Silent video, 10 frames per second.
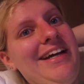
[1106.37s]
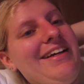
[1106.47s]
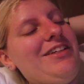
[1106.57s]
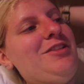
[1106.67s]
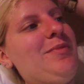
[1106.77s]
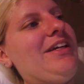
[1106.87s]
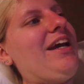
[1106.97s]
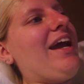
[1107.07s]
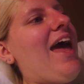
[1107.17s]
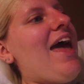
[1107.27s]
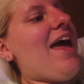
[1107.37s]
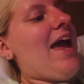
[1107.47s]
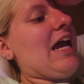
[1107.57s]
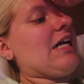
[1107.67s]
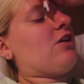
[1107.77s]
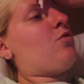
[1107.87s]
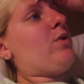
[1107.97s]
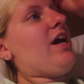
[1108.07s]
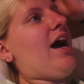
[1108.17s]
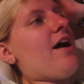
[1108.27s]
technically speaking, and
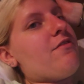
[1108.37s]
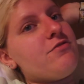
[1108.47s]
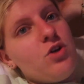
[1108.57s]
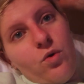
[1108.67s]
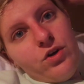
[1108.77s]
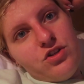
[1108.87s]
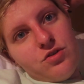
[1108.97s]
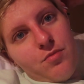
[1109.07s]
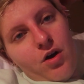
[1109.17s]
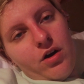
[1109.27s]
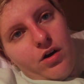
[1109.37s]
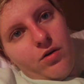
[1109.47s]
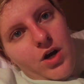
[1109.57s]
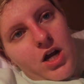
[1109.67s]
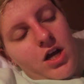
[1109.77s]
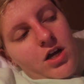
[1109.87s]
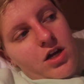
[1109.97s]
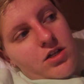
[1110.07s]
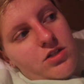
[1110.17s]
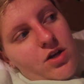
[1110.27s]
we have tours tomorrow
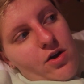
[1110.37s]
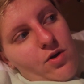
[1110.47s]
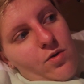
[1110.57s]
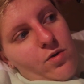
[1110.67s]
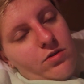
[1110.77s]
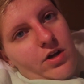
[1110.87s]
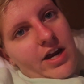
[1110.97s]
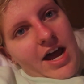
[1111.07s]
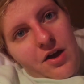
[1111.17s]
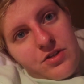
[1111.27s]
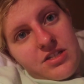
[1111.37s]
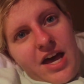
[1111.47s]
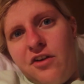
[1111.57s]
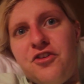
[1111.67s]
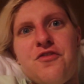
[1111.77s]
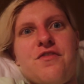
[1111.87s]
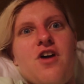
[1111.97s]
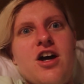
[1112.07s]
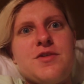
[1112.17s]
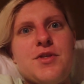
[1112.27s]
to go look at houses. I don't know if I've
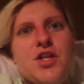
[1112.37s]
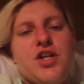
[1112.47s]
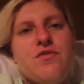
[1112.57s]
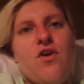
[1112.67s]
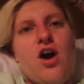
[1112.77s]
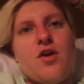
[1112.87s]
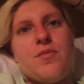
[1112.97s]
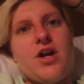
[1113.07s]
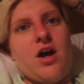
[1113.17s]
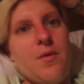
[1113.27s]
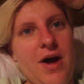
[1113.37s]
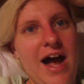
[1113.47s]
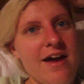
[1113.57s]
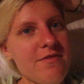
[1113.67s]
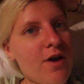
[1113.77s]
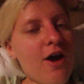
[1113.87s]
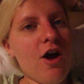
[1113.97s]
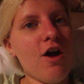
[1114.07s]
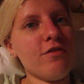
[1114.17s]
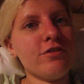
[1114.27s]
talked about that on the vlog, but I've
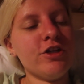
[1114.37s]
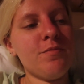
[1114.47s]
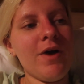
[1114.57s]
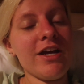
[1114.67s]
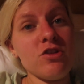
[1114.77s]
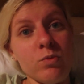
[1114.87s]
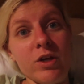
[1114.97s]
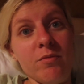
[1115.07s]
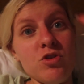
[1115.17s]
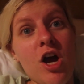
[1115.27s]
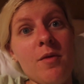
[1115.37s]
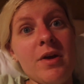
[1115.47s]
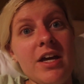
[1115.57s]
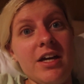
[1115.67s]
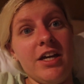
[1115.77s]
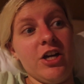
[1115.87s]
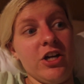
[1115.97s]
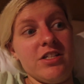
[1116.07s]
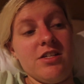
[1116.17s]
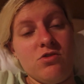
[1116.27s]
got offered my dream job here
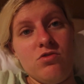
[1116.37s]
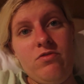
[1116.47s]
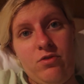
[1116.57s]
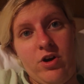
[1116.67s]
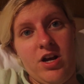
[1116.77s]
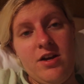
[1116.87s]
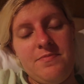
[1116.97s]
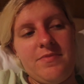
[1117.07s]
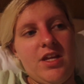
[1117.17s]
in Central Florida.